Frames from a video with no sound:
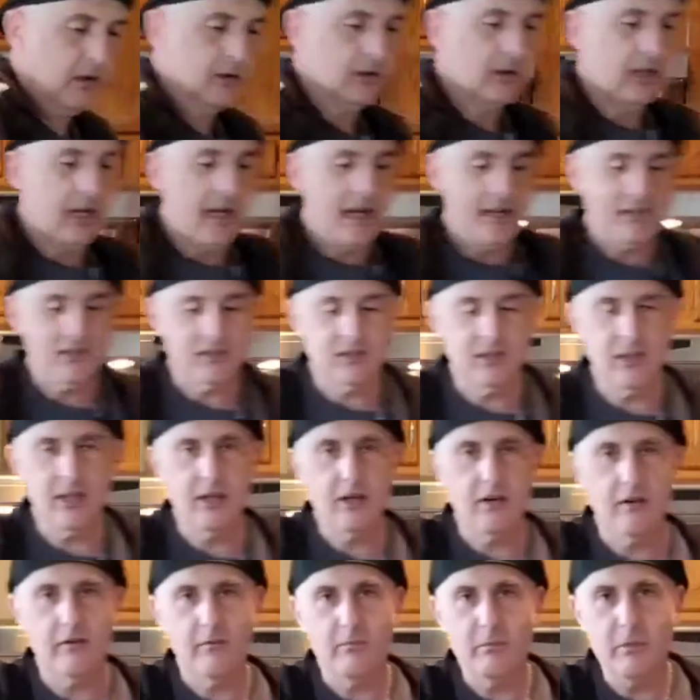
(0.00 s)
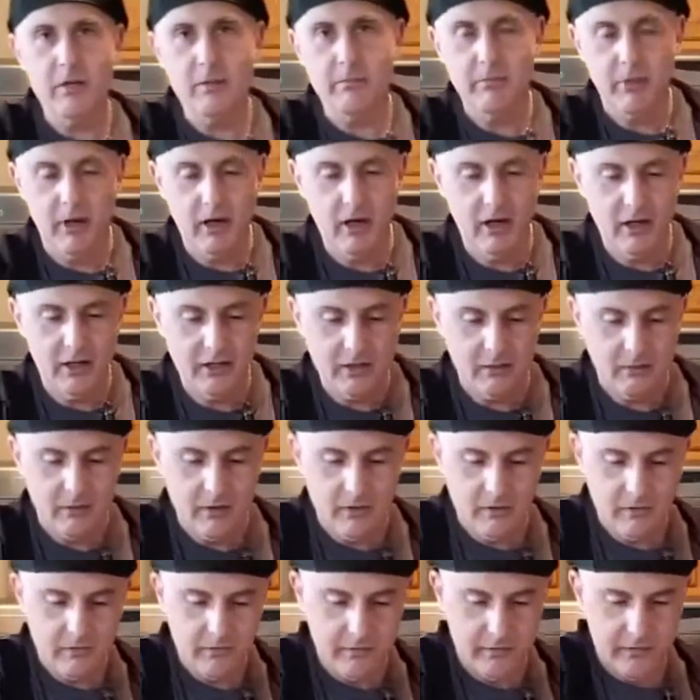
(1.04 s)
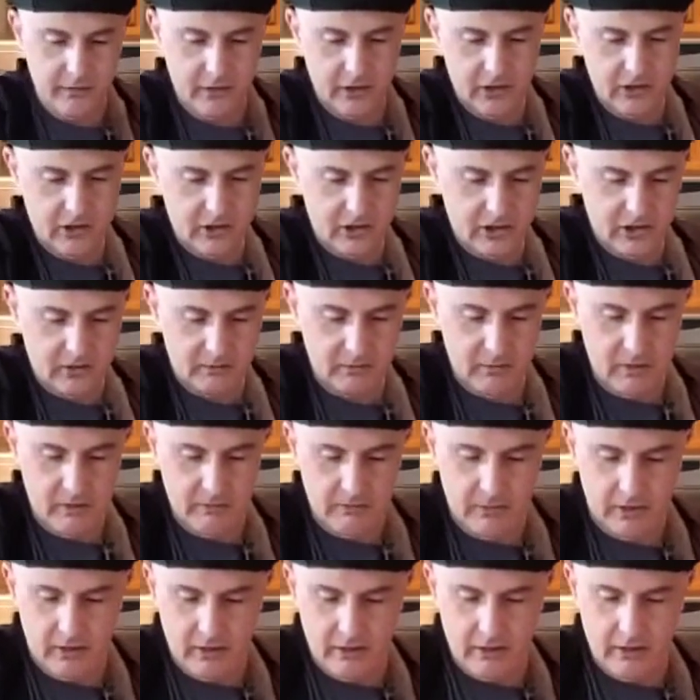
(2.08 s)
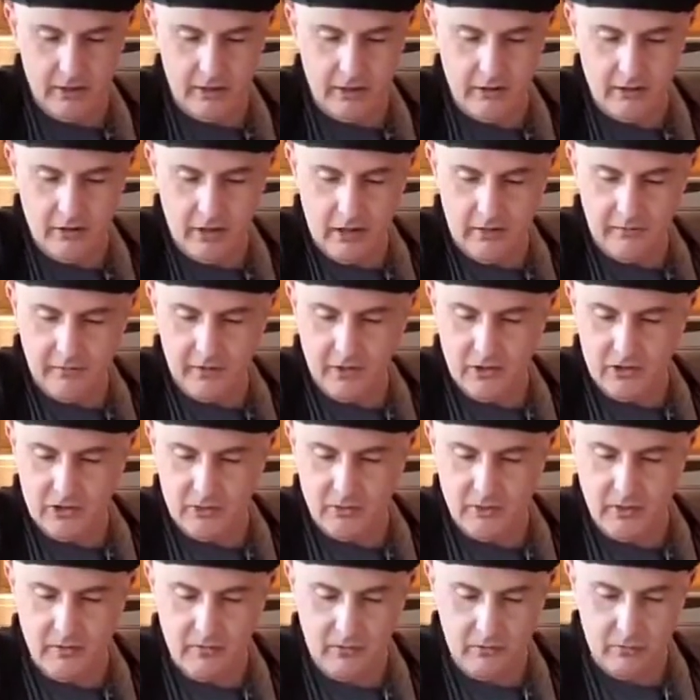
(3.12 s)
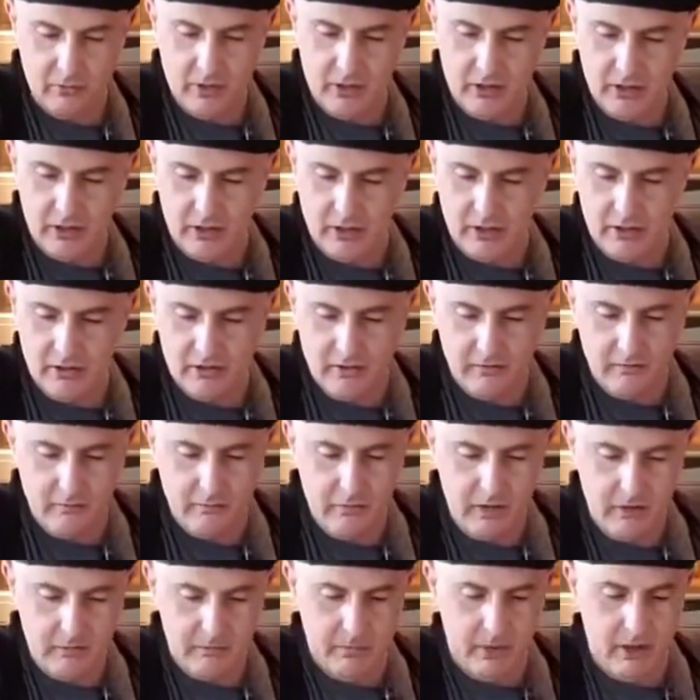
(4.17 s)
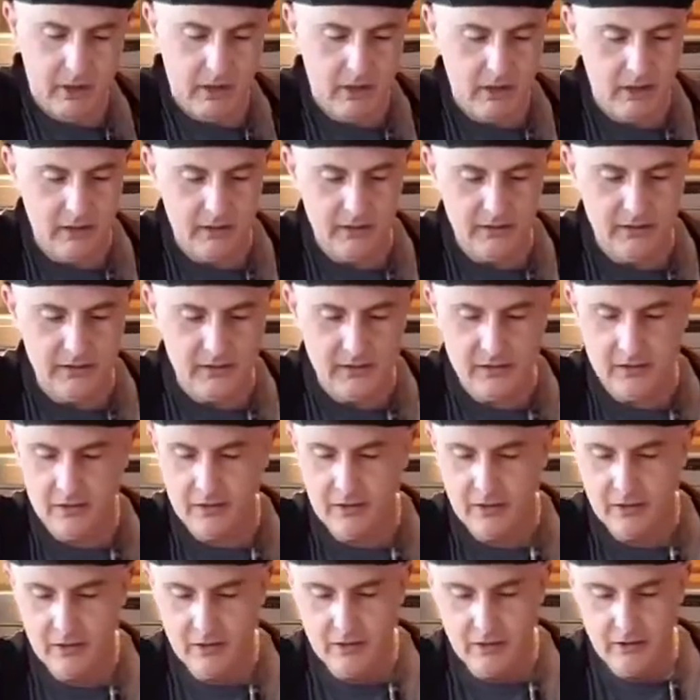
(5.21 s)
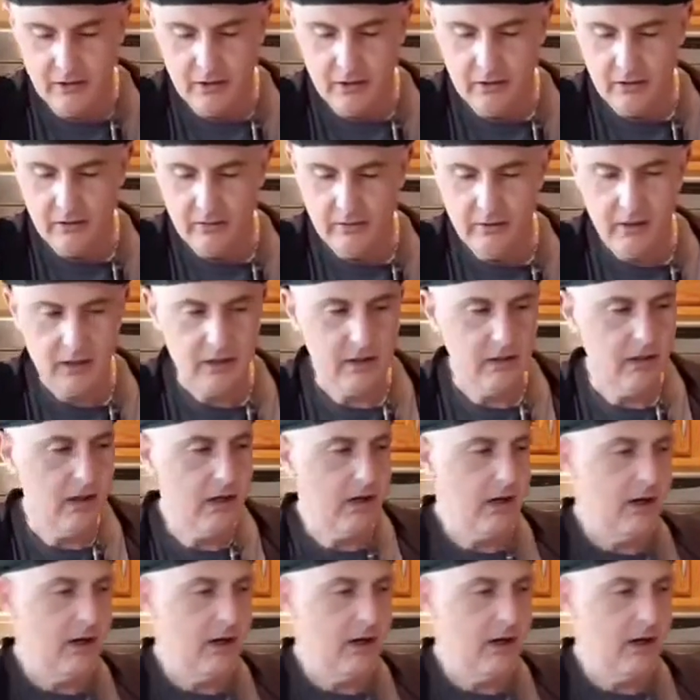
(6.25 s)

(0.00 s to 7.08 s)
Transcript: Our last layer of meatballs. I'm going to finish this meatball layer off here. So we have 3 layers of meatballs right